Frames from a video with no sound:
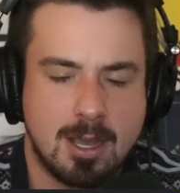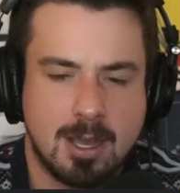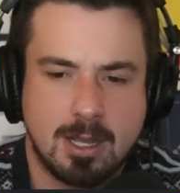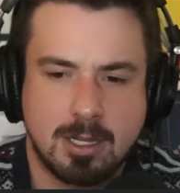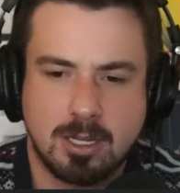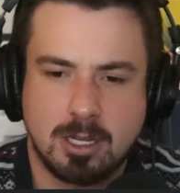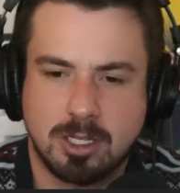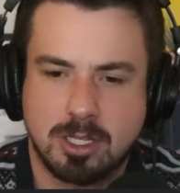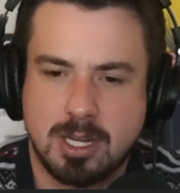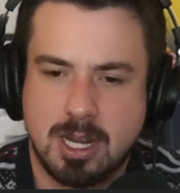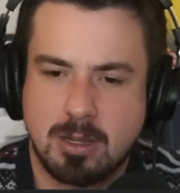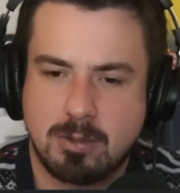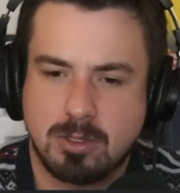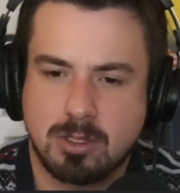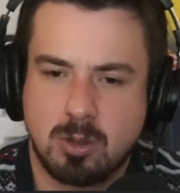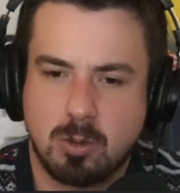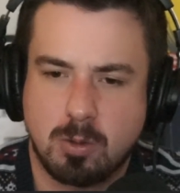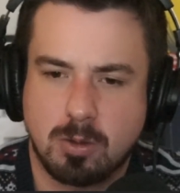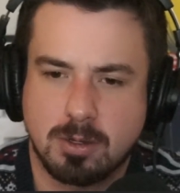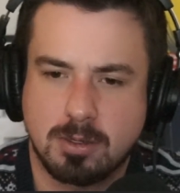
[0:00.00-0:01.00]
touchdown
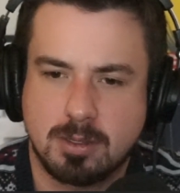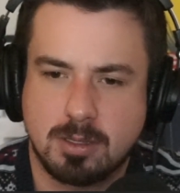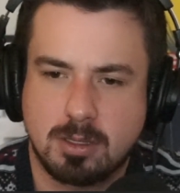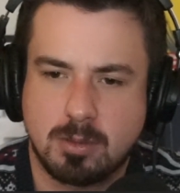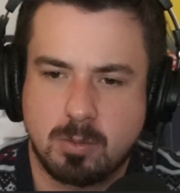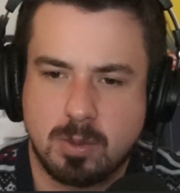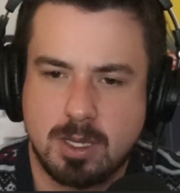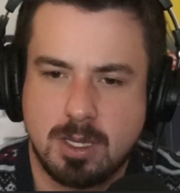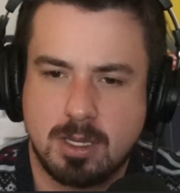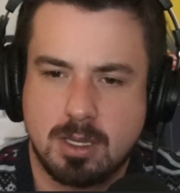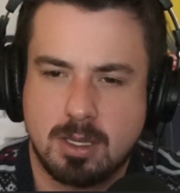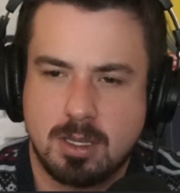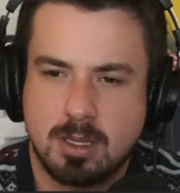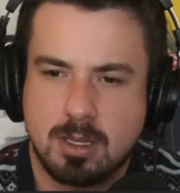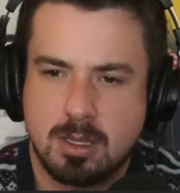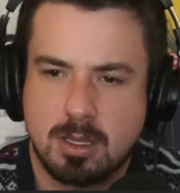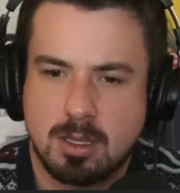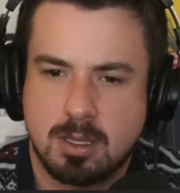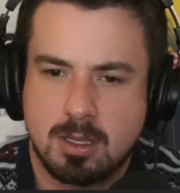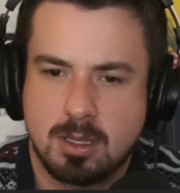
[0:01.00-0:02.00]
scores this week.
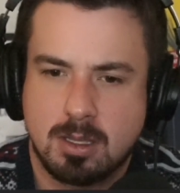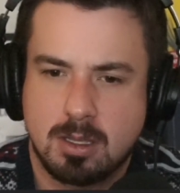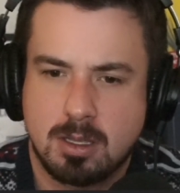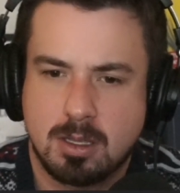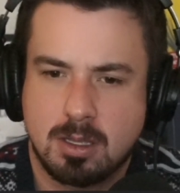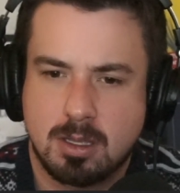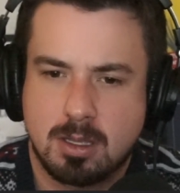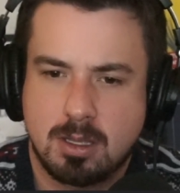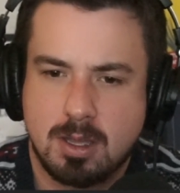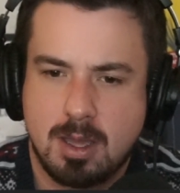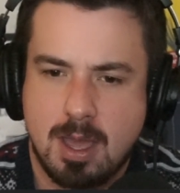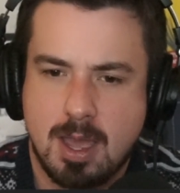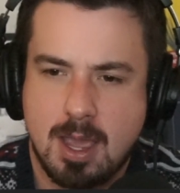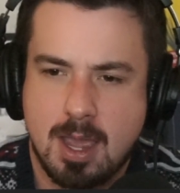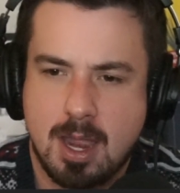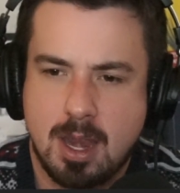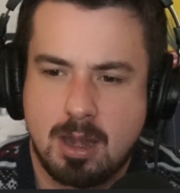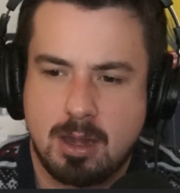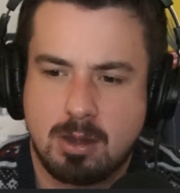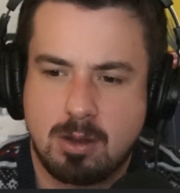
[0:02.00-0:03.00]

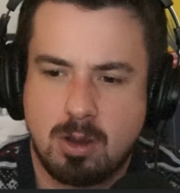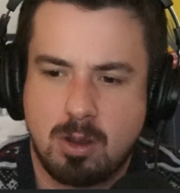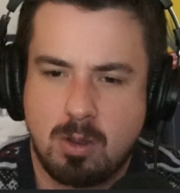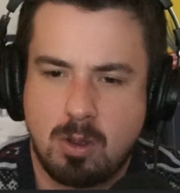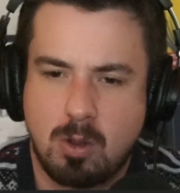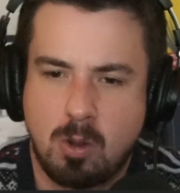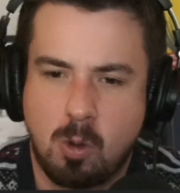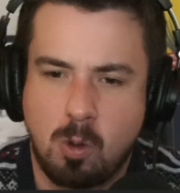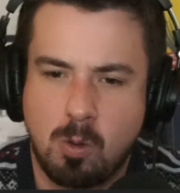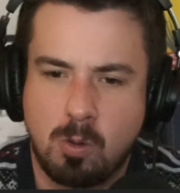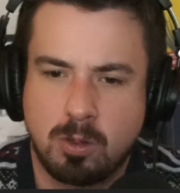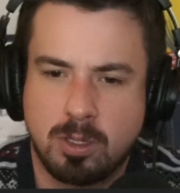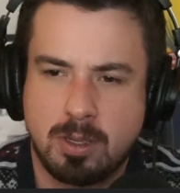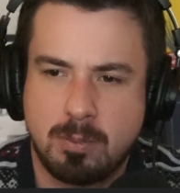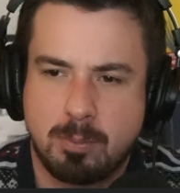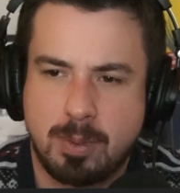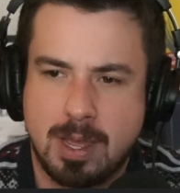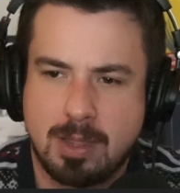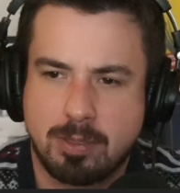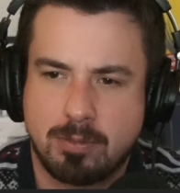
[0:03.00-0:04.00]
And only
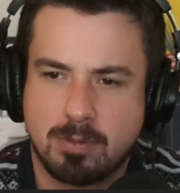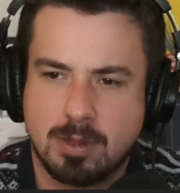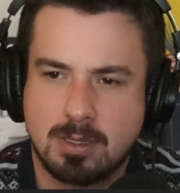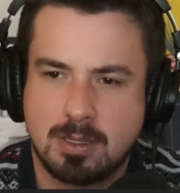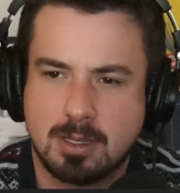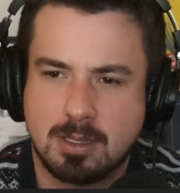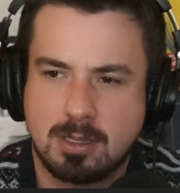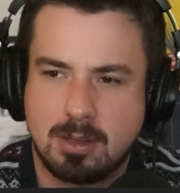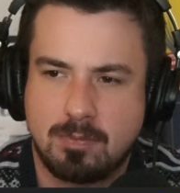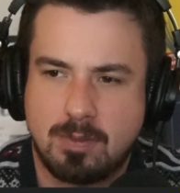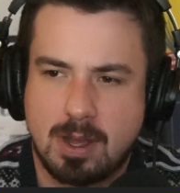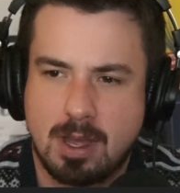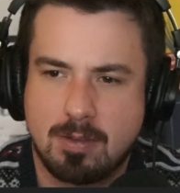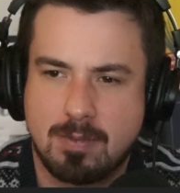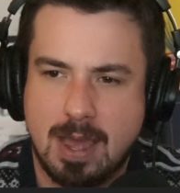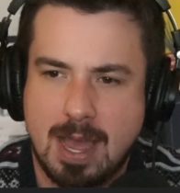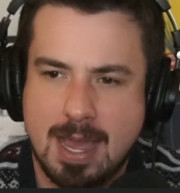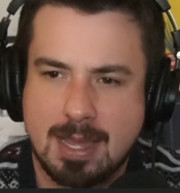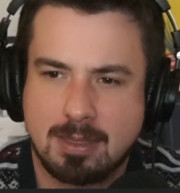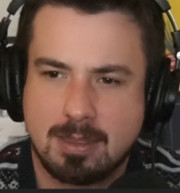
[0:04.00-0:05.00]
Bet365
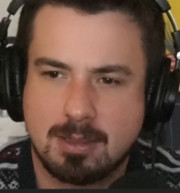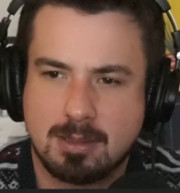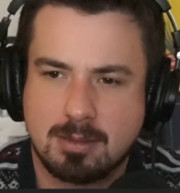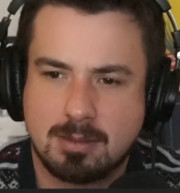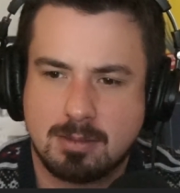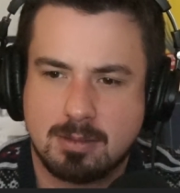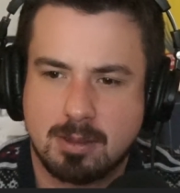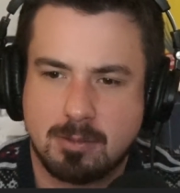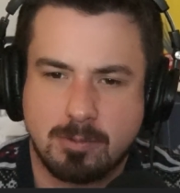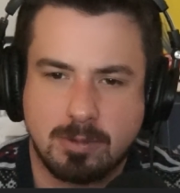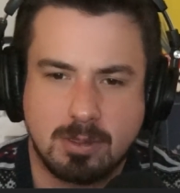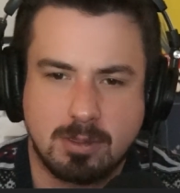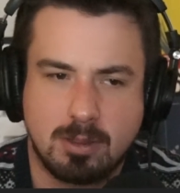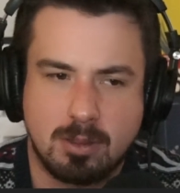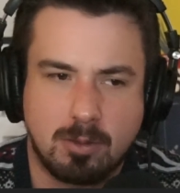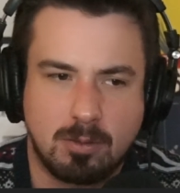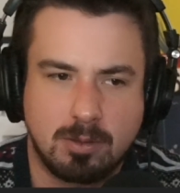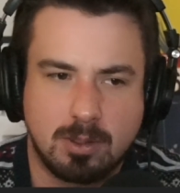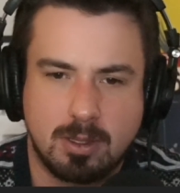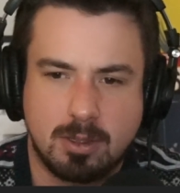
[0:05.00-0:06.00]
had this. It was the
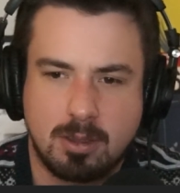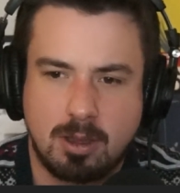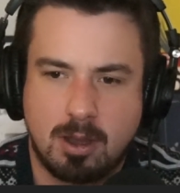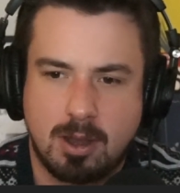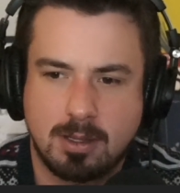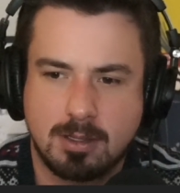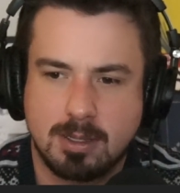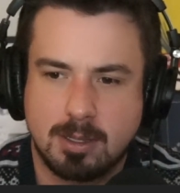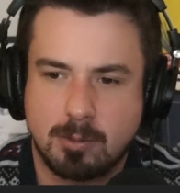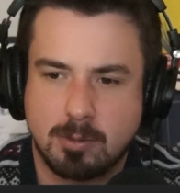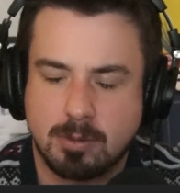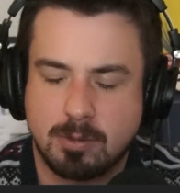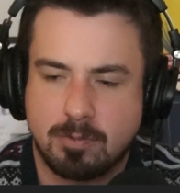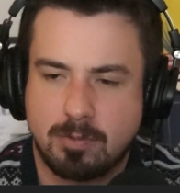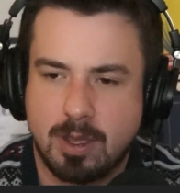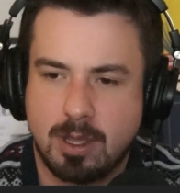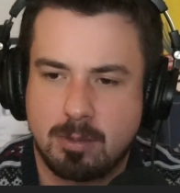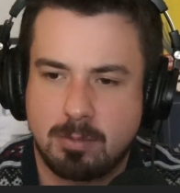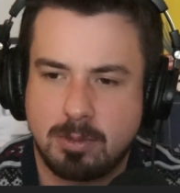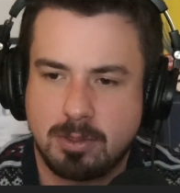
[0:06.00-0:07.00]
only odds that were
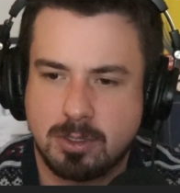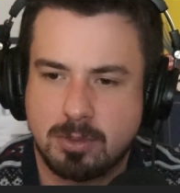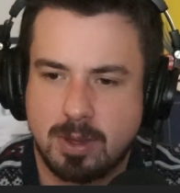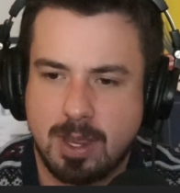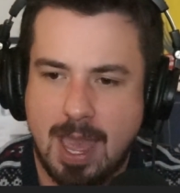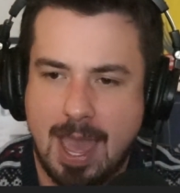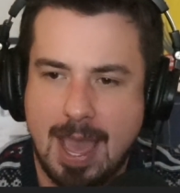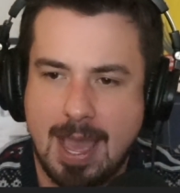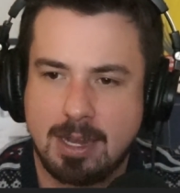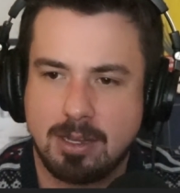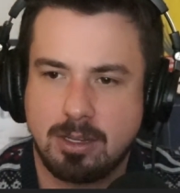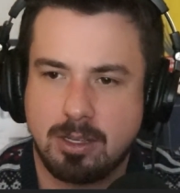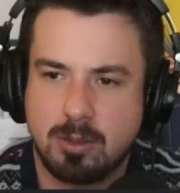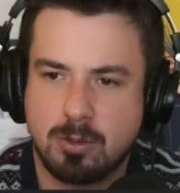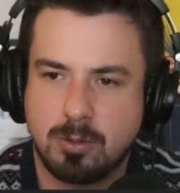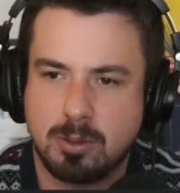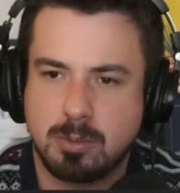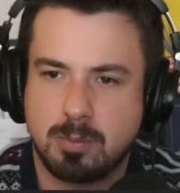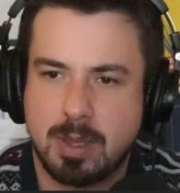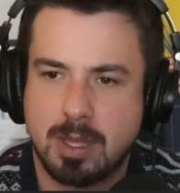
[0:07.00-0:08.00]
available, so I had to
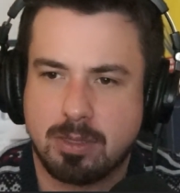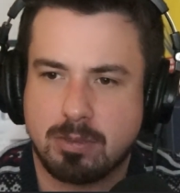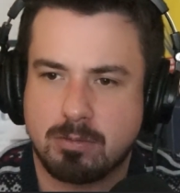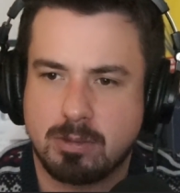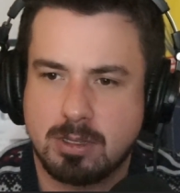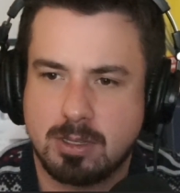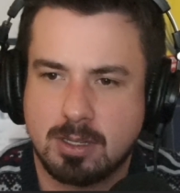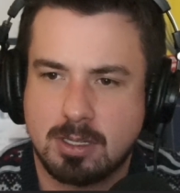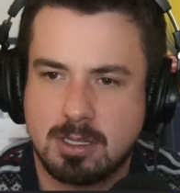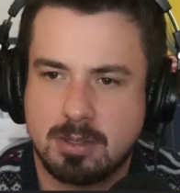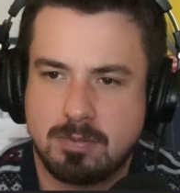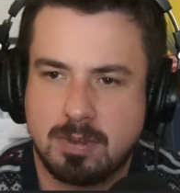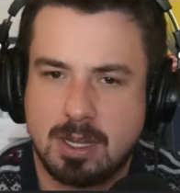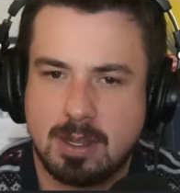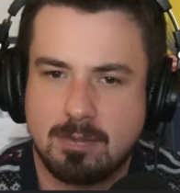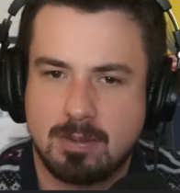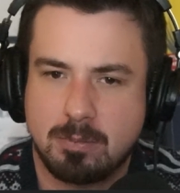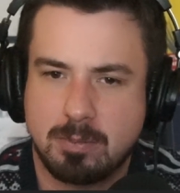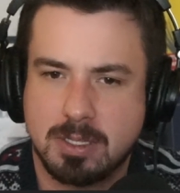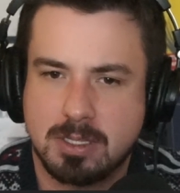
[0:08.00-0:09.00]
use
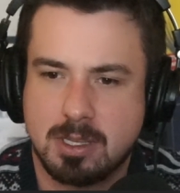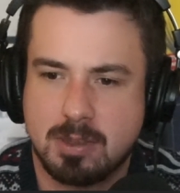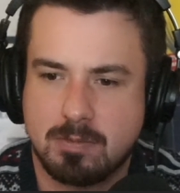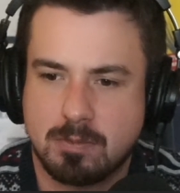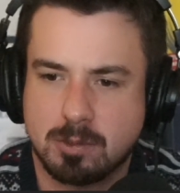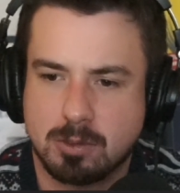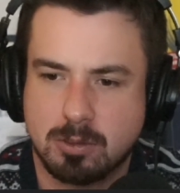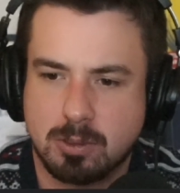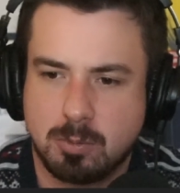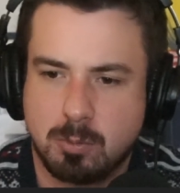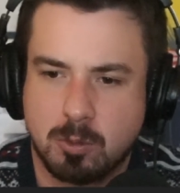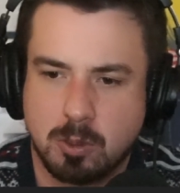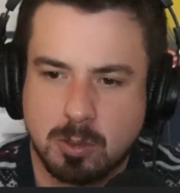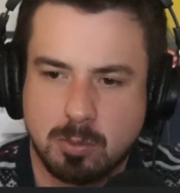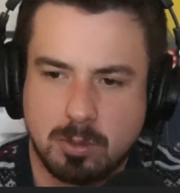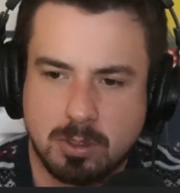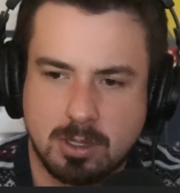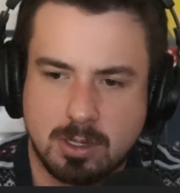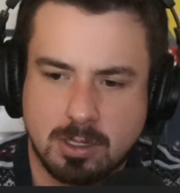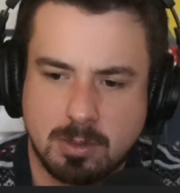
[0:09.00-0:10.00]
Bet365. Let me see if there's a
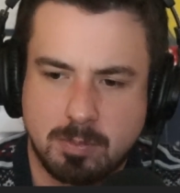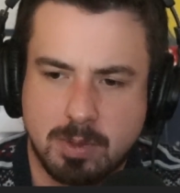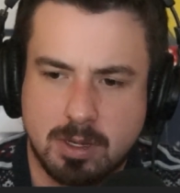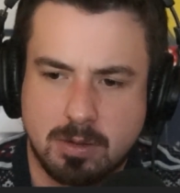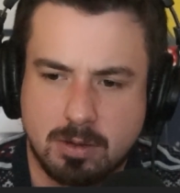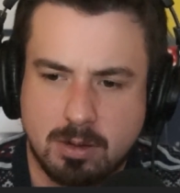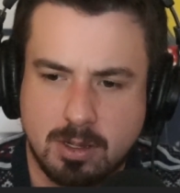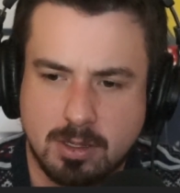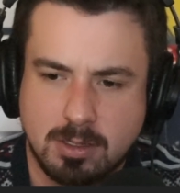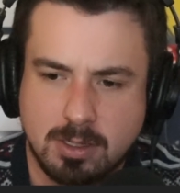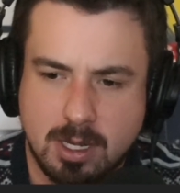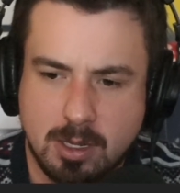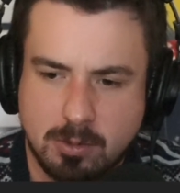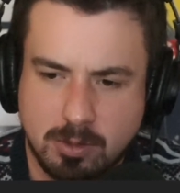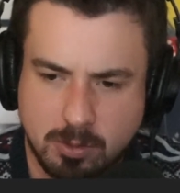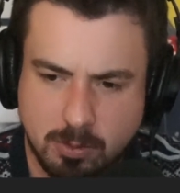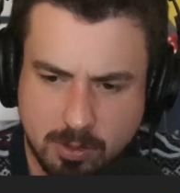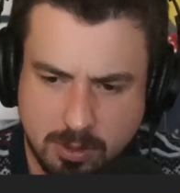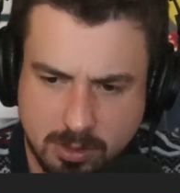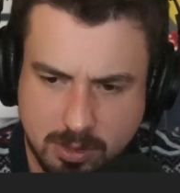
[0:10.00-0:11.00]
sportsbook that has better odds now,
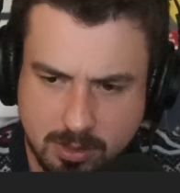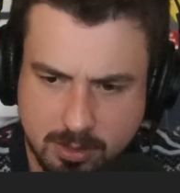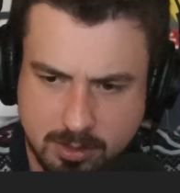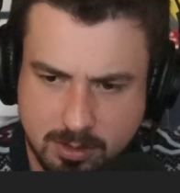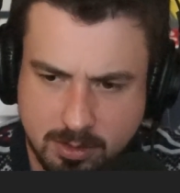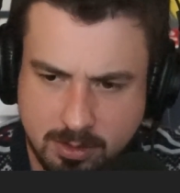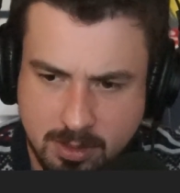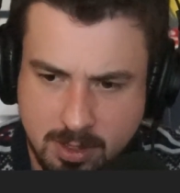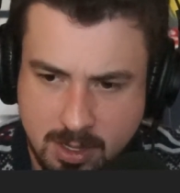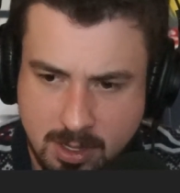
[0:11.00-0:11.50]
Juwan Johnson.